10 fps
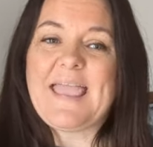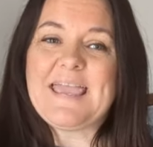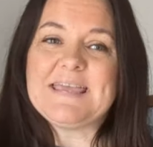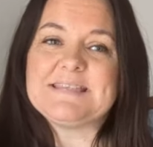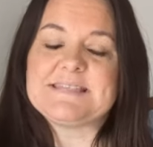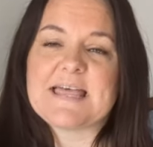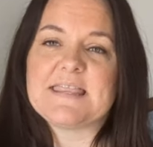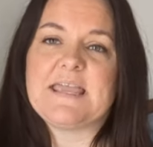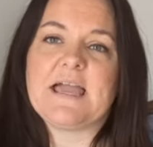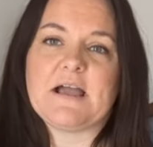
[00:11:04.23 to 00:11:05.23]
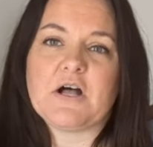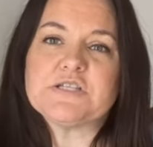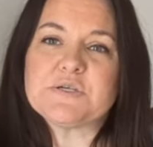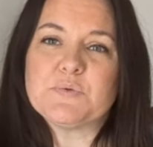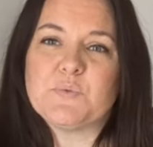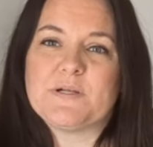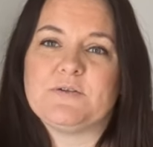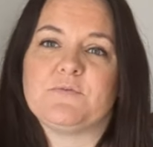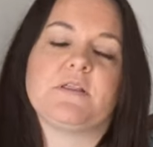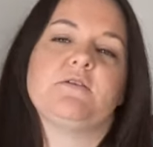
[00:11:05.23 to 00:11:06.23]
And sadly, I also
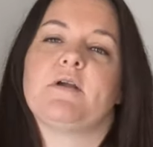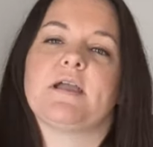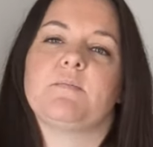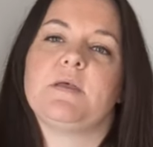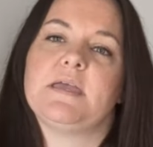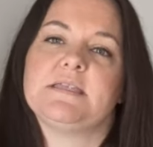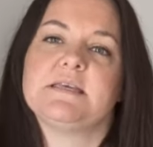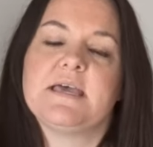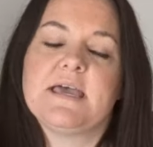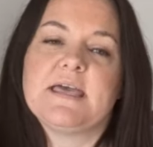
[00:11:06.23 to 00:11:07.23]
wouldn't really recommend